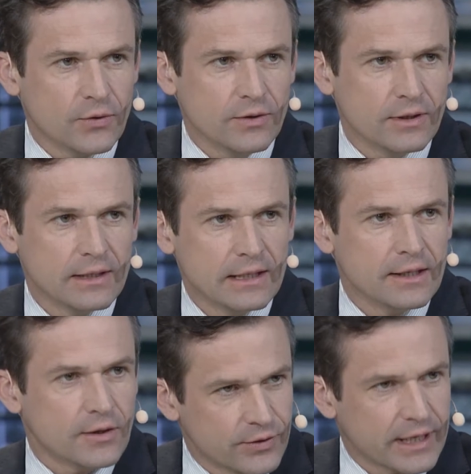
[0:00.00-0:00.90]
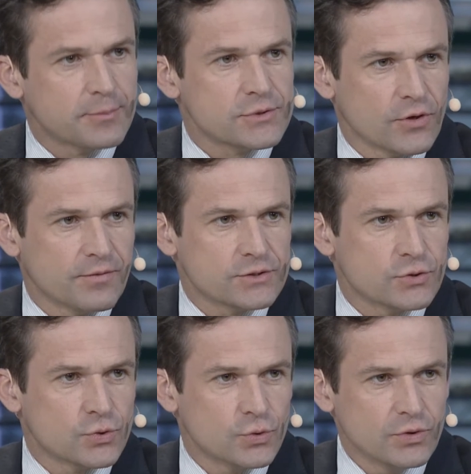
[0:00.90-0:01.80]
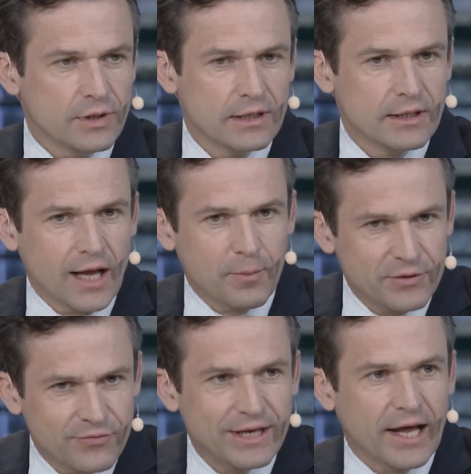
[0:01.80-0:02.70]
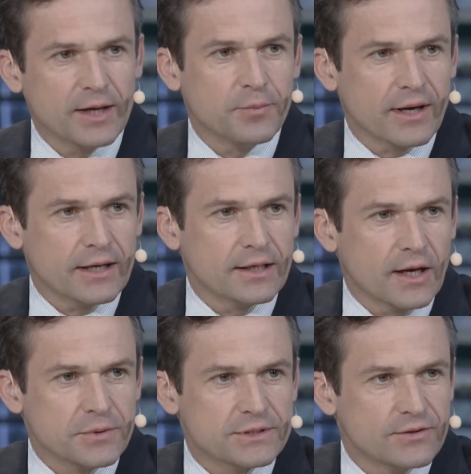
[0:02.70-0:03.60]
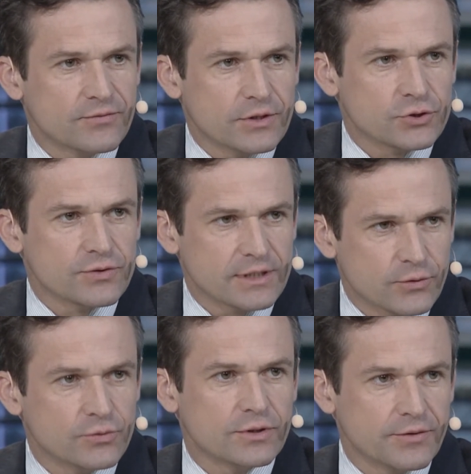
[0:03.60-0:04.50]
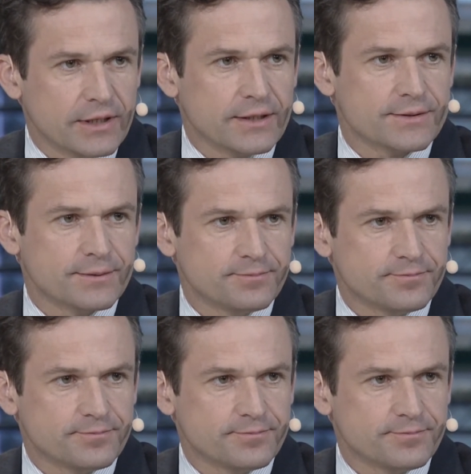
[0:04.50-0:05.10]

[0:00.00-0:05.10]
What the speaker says: goal, and we still have a long way to go. But I think we're already on a very good path in many other areas.